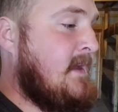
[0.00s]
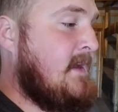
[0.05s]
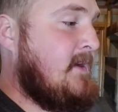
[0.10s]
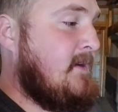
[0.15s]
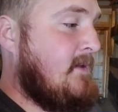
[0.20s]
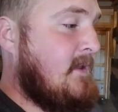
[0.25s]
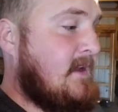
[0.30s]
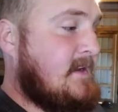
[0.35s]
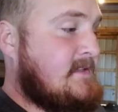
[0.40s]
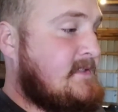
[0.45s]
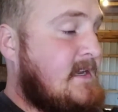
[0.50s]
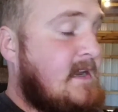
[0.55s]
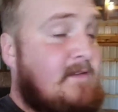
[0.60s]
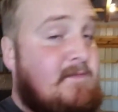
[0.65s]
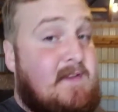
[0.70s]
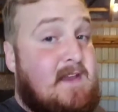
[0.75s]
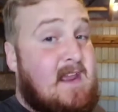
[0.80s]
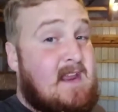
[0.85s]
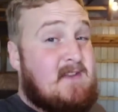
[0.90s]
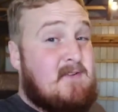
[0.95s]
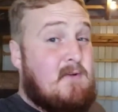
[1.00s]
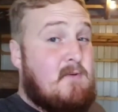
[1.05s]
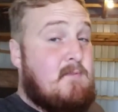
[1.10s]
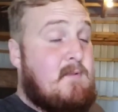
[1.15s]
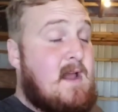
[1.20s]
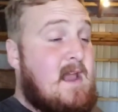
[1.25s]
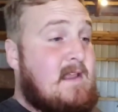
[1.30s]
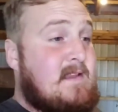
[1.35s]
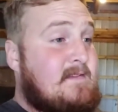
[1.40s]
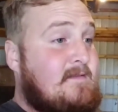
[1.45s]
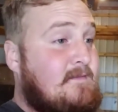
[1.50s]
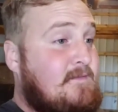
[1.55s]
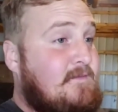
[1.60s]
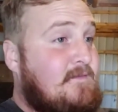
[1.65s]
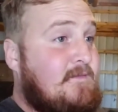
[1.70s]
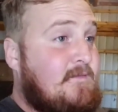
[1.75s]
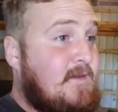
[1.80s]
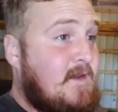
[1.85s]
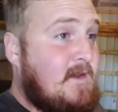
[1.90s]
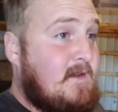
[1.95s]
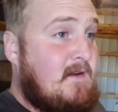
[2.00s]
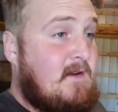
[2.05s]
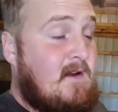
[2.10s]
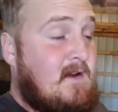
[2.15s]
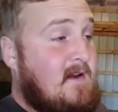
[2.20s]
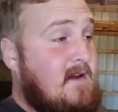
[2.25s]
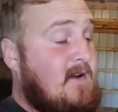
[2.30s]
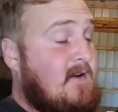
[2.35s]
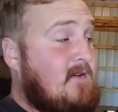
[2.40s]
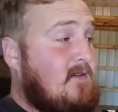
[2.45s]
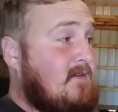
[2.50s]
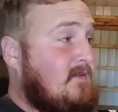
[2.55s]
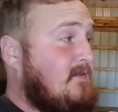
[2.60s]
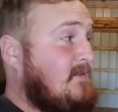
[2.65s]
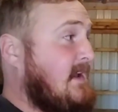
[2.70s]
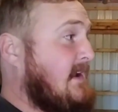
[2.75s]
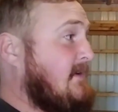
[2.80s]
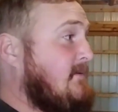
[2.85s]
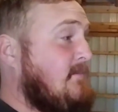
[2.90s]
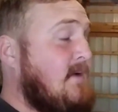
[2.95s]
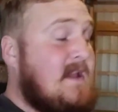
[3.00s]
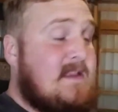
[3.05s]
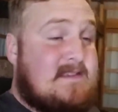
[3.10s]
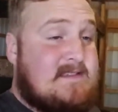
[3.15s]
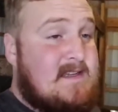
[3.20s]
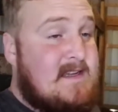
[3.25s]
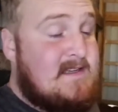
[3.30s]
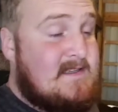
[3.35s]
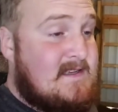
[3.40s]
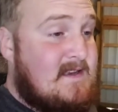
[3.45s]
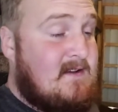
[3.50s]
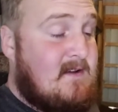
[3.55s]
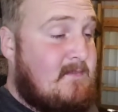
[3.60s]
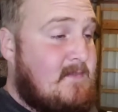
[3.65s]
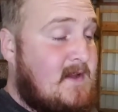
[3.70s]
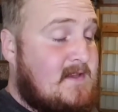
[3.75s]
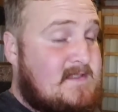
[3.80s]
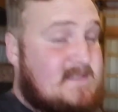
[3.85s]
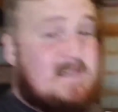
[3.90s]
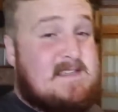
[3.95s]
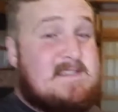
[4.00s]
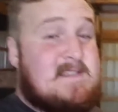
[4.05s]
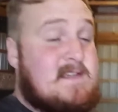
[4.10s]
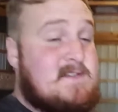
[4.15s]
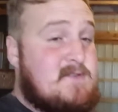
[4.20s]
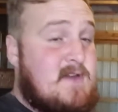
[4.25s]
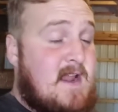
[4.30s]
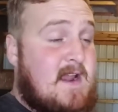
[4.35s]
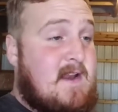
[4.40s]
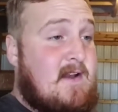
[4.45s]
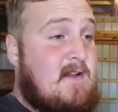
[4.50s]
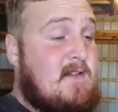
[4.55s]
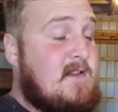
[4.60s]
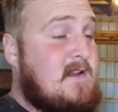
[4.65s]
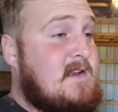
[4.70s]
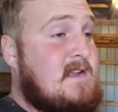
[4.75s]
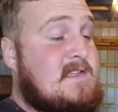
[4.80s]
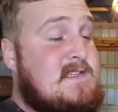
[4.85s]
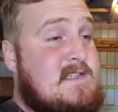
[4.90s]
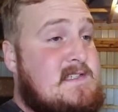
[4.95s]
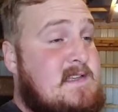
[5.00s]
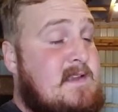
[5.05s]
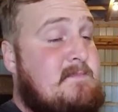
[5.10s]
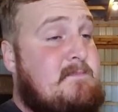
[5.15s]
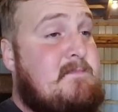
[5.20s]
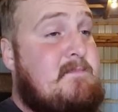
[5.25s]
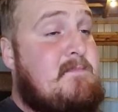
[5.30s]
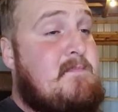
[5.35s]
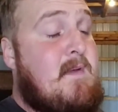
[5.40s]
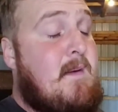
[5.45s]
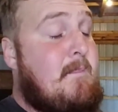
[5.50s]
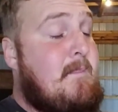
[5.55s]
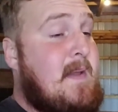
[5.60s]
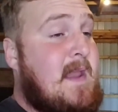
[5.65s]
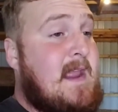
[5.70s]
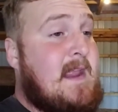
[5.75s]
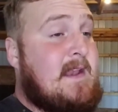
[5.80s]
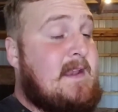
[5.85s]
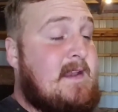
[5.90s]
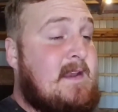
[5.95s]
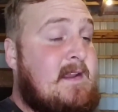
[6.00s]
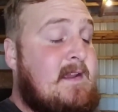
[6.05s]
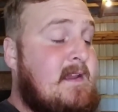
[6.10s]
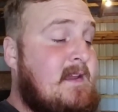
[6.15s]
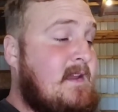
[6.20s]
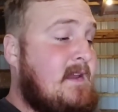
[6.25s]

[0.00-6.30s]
like I said, if you get into a wet like a wet season or mud season, they track it all in. It's just a pain.